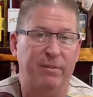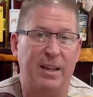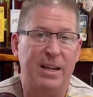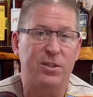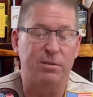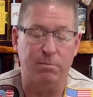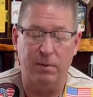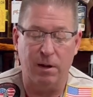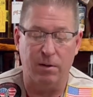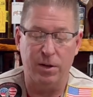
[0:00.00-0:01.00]
That's
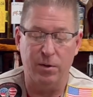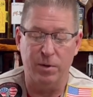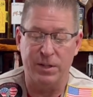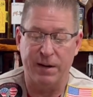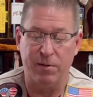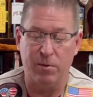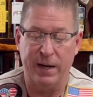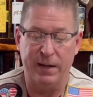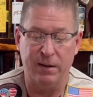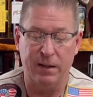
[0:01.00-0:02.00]
on you whichever
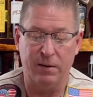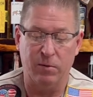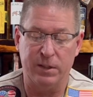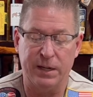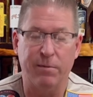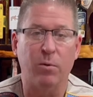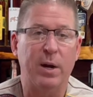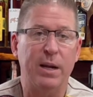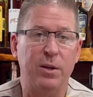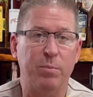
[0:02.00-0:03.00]
way, whichever
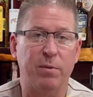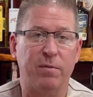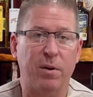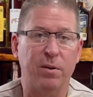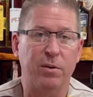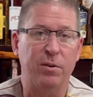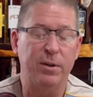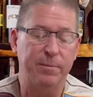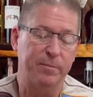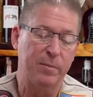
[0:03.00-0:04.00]
way you prefer to do
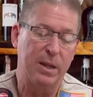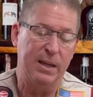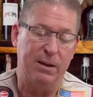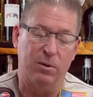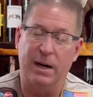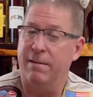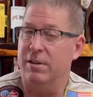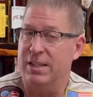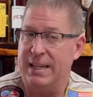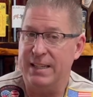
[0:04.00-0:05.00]
it, whatever
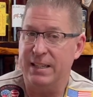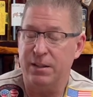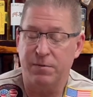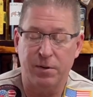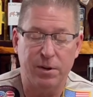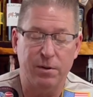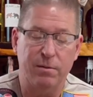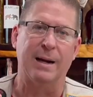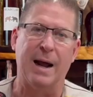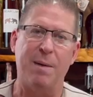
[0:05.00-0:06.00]
is easiest for you.
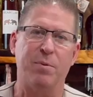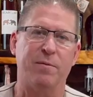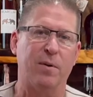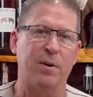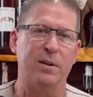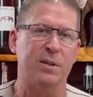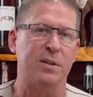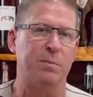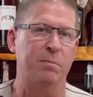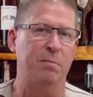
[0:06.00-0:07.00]
I prefer to
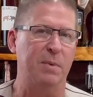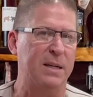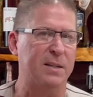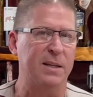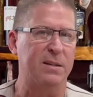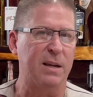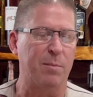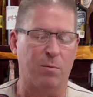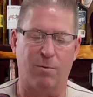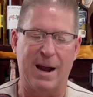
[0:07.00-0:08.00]
just mix this
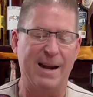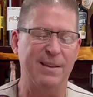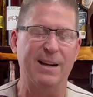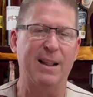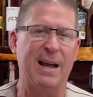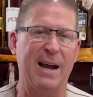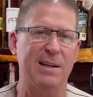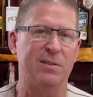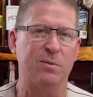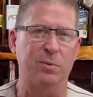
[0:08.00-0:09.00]
up right in the
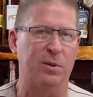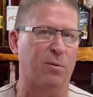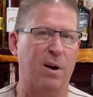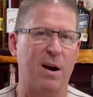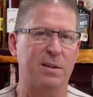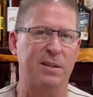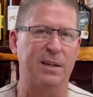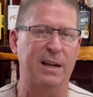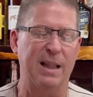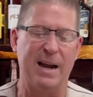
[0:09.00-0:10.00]
glass with the rocks in
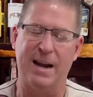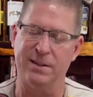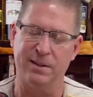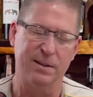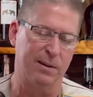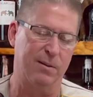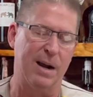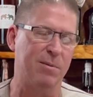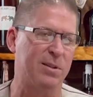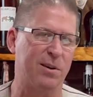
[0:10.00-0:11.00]
the glass.
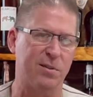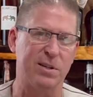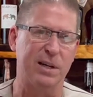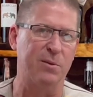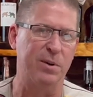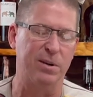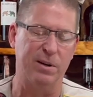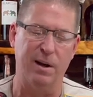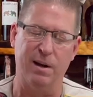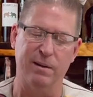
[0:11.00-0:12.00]
Grab a stir stick when you're
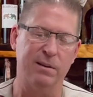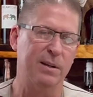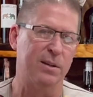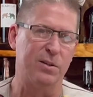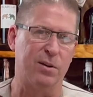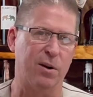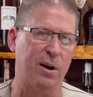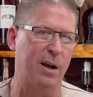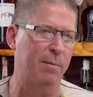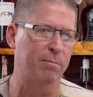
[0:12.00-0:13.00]
done, stir
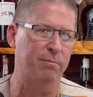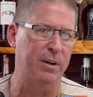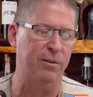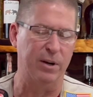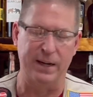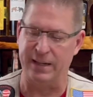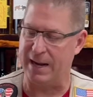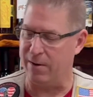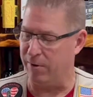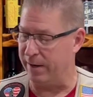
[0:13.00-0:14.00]
it up, and drink it
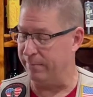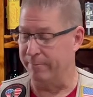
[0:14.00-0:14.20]
that way.